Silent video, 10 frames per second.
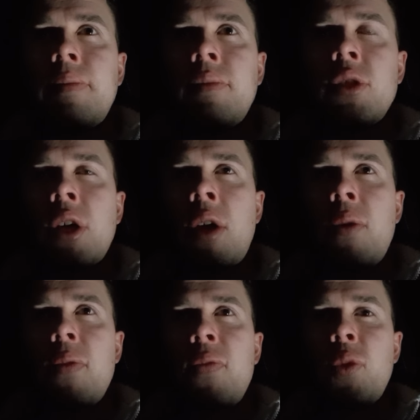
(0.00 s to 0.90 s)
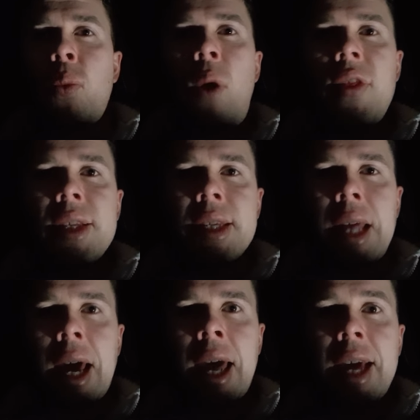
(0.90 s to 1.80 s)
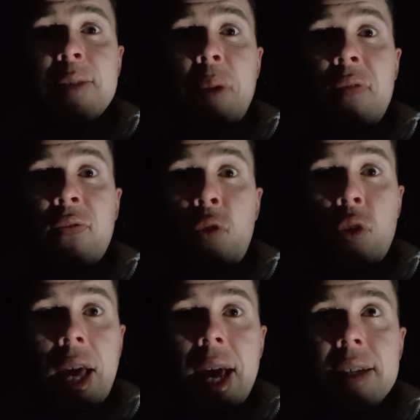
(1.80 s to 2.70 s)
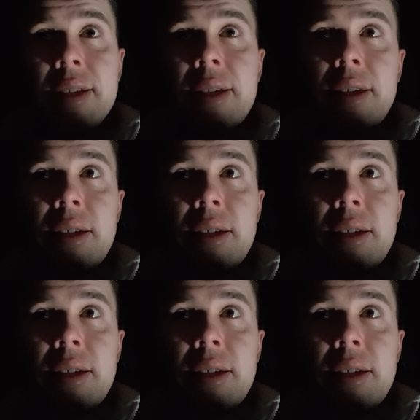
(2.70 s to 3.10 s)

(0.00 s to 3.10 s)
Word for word: So the weather today has been forecast